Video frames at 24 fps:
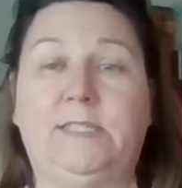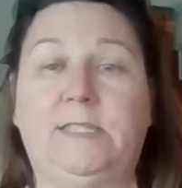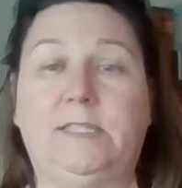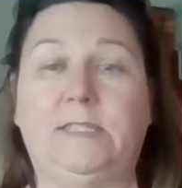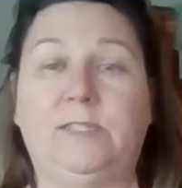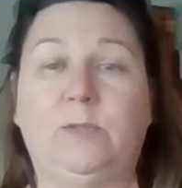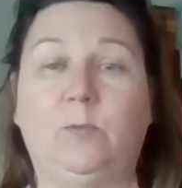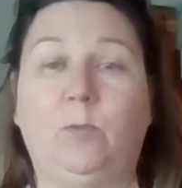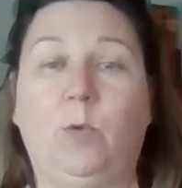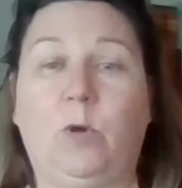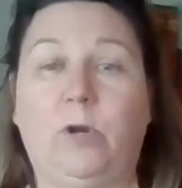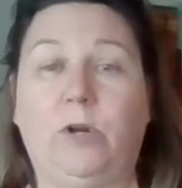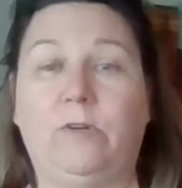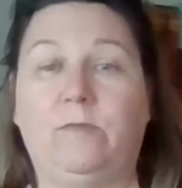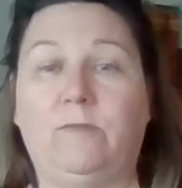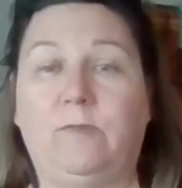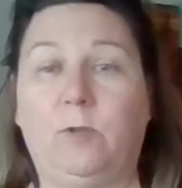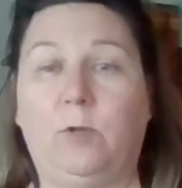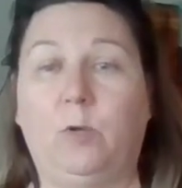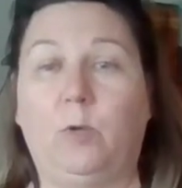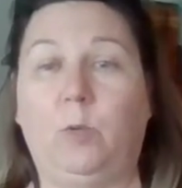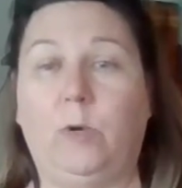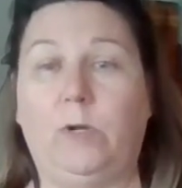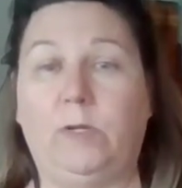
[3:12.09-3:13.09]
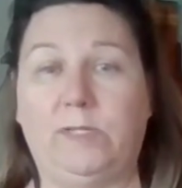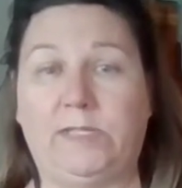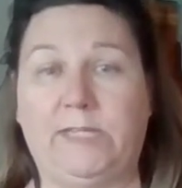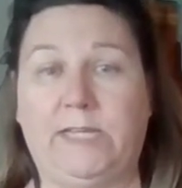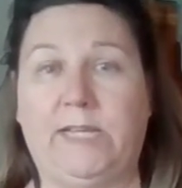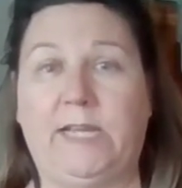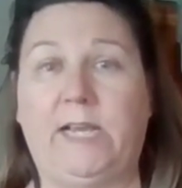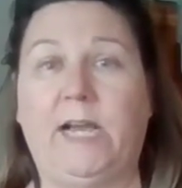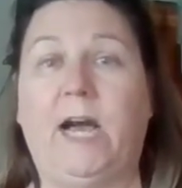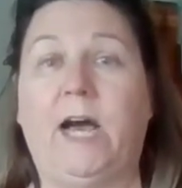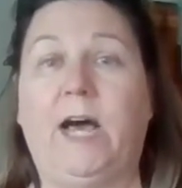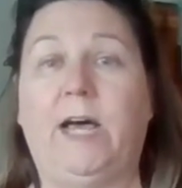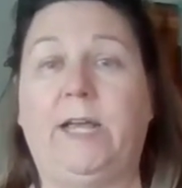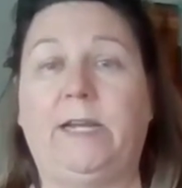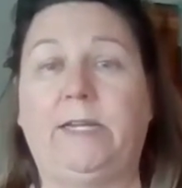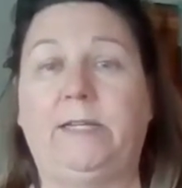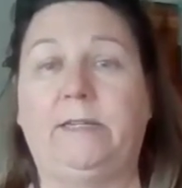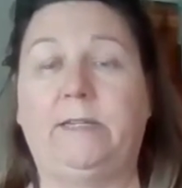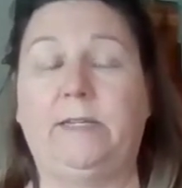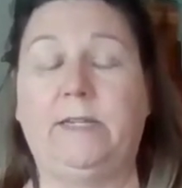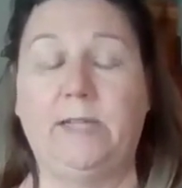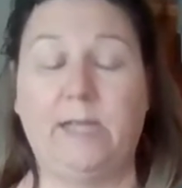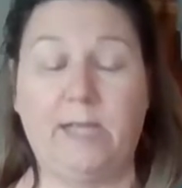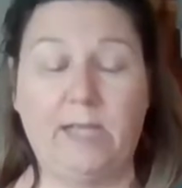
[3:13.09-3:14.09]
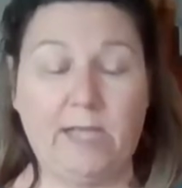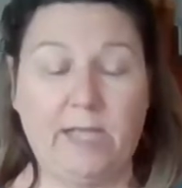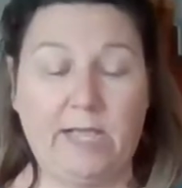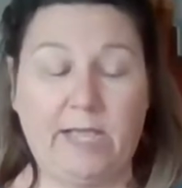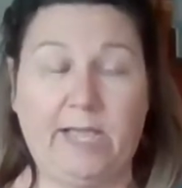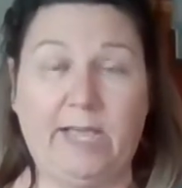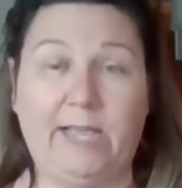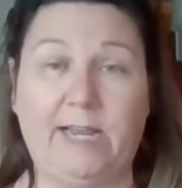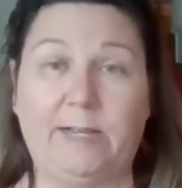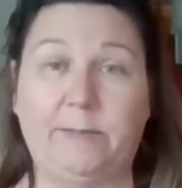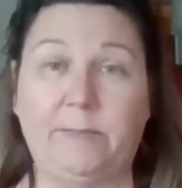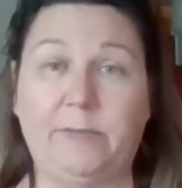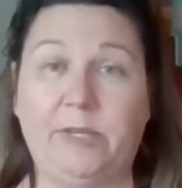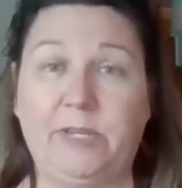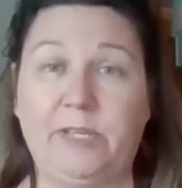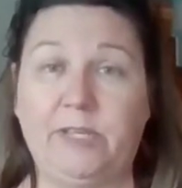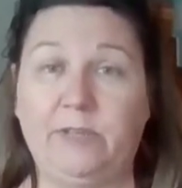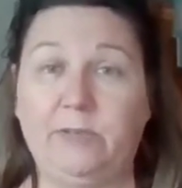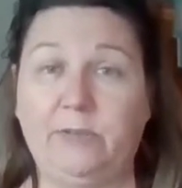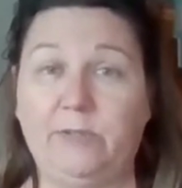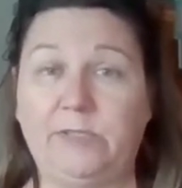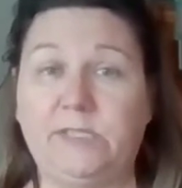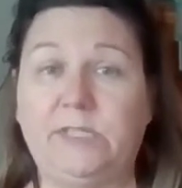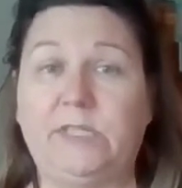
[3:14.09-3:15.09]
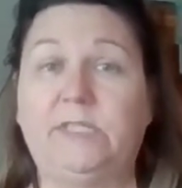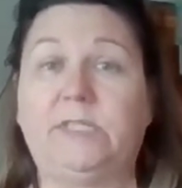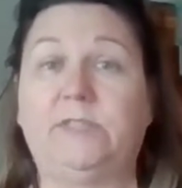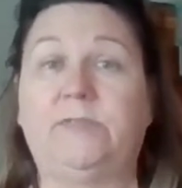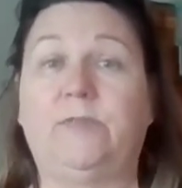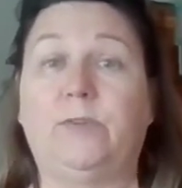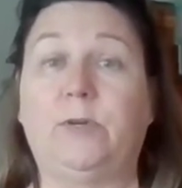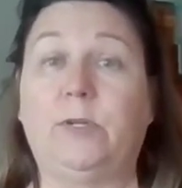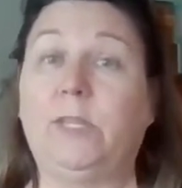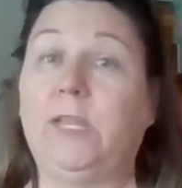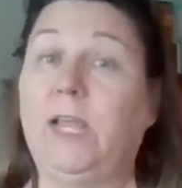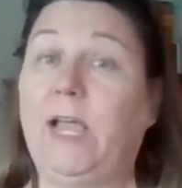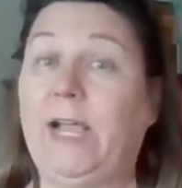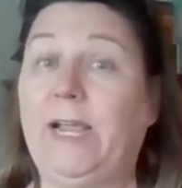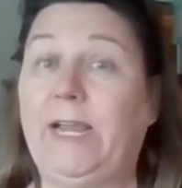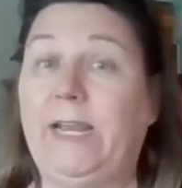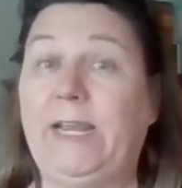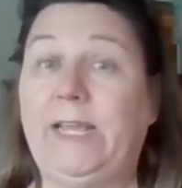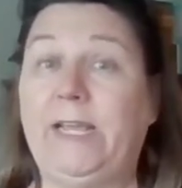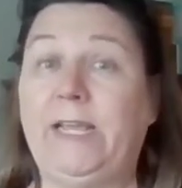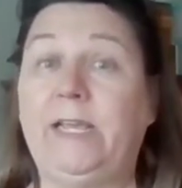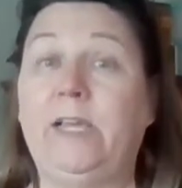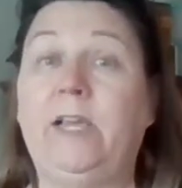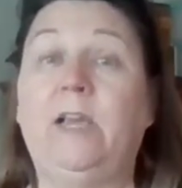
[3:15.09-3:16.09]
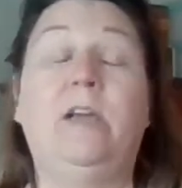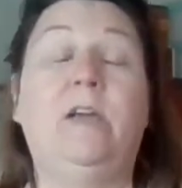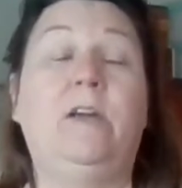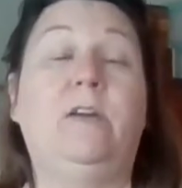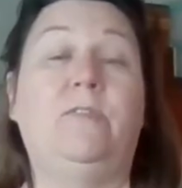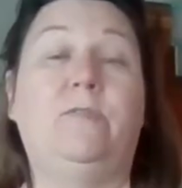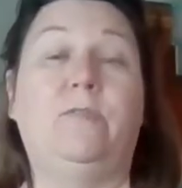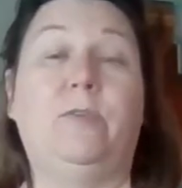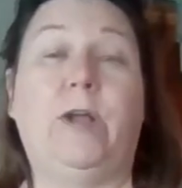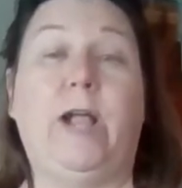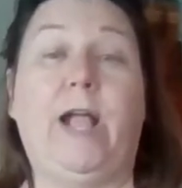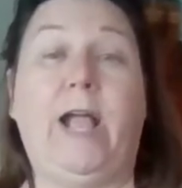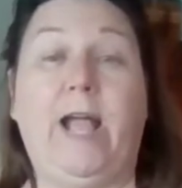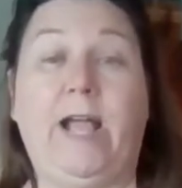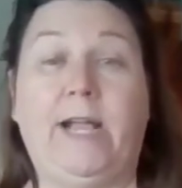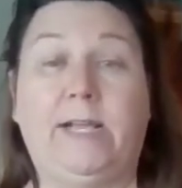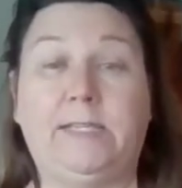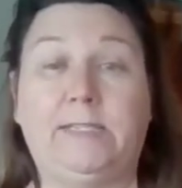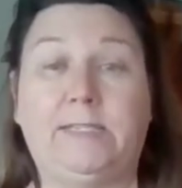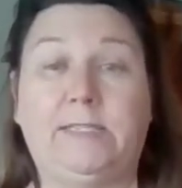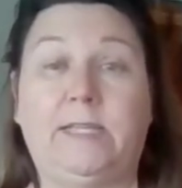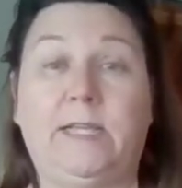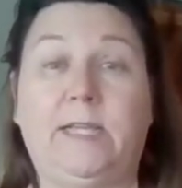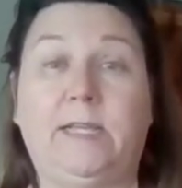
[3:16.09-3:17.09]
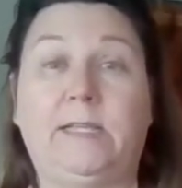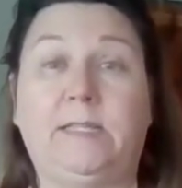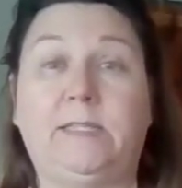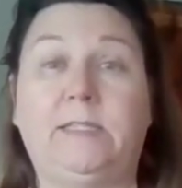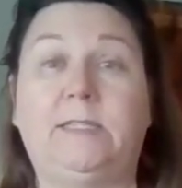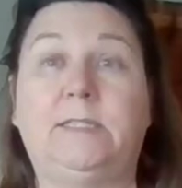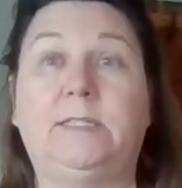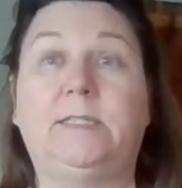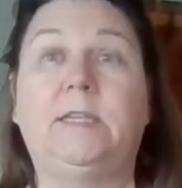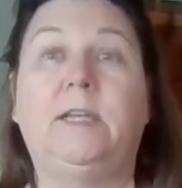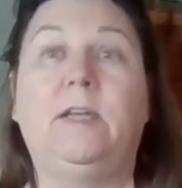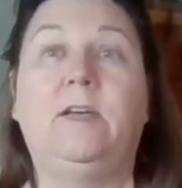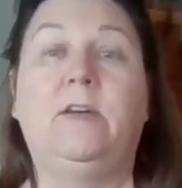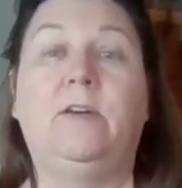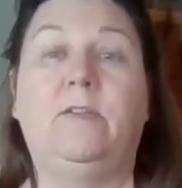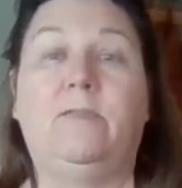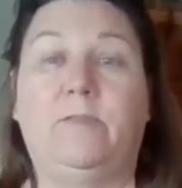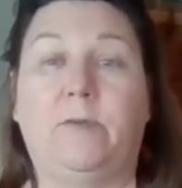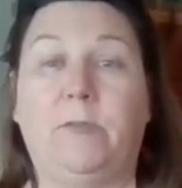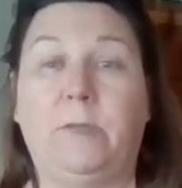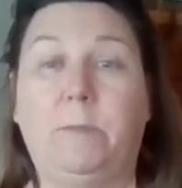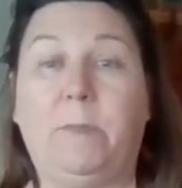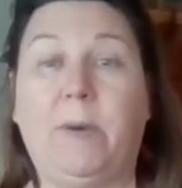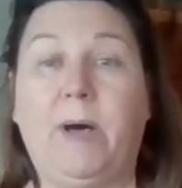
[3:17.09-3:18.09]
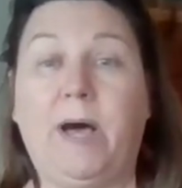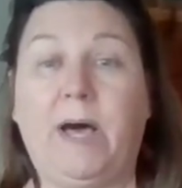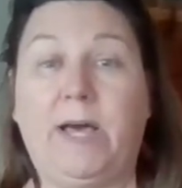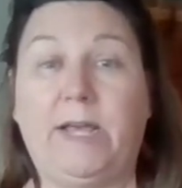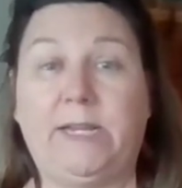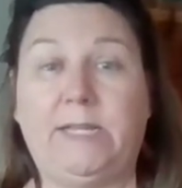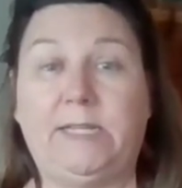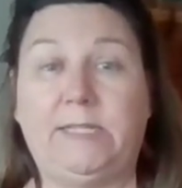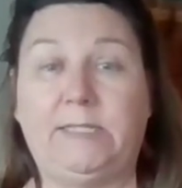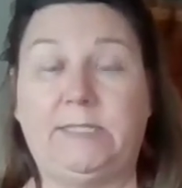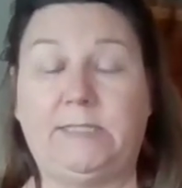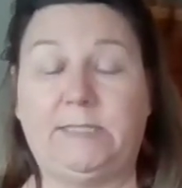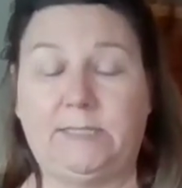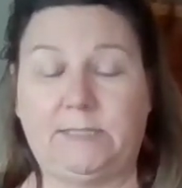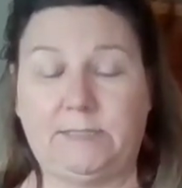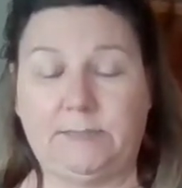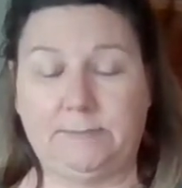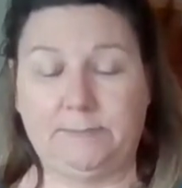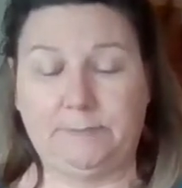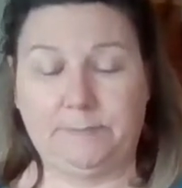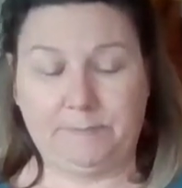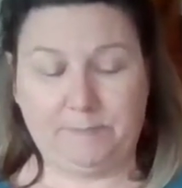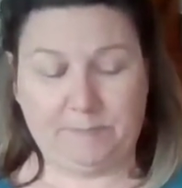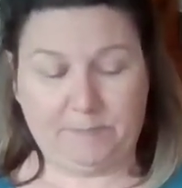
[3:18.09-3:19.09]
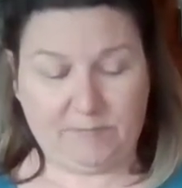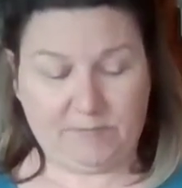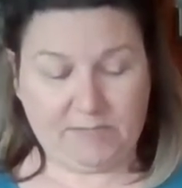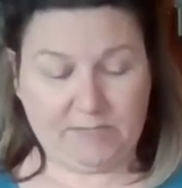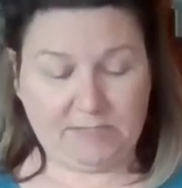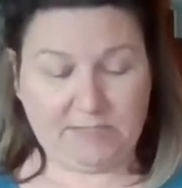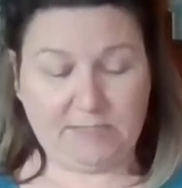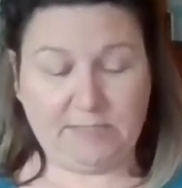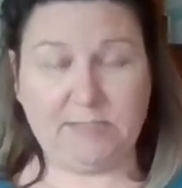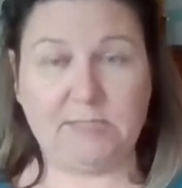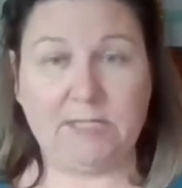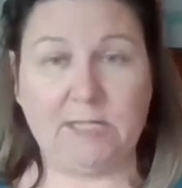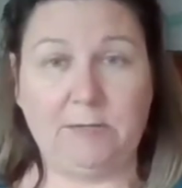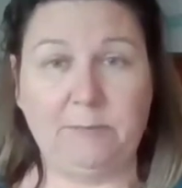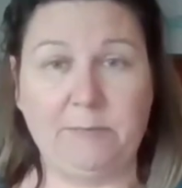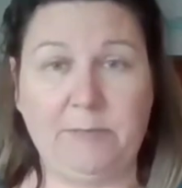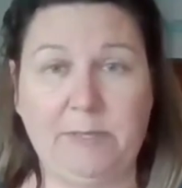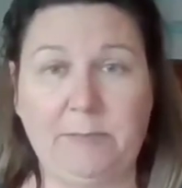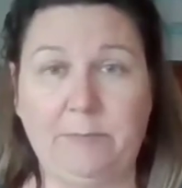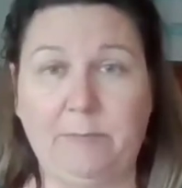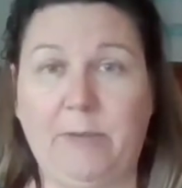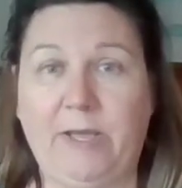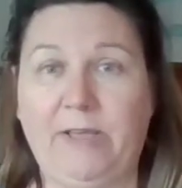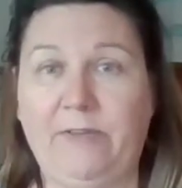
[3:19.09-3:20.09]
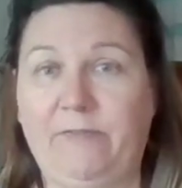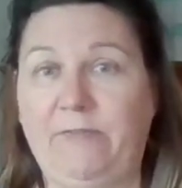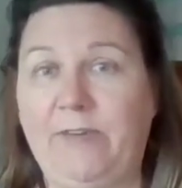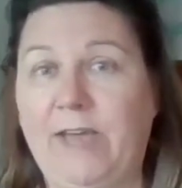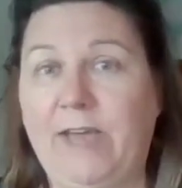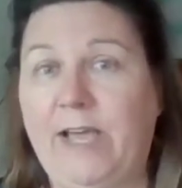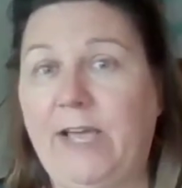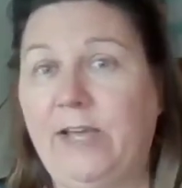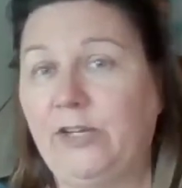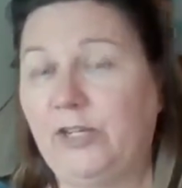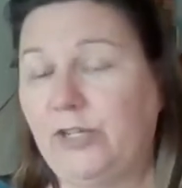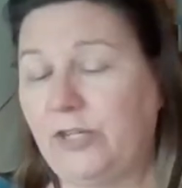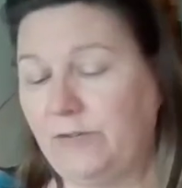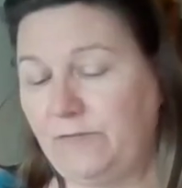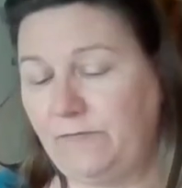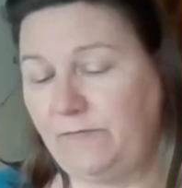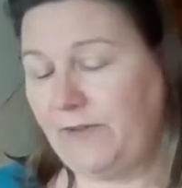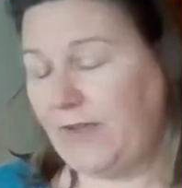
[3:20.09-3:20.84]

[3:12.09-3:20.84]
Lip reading: This is a wonderful quilting cotton, and I'm going to use this for lining, for accents, for the bodice. This is going to be my fashion